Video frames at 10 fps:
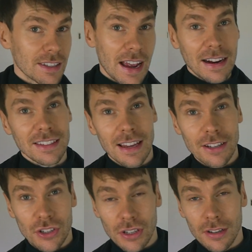
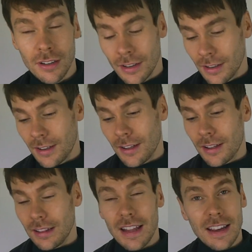taxation,
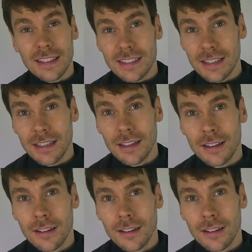legacy.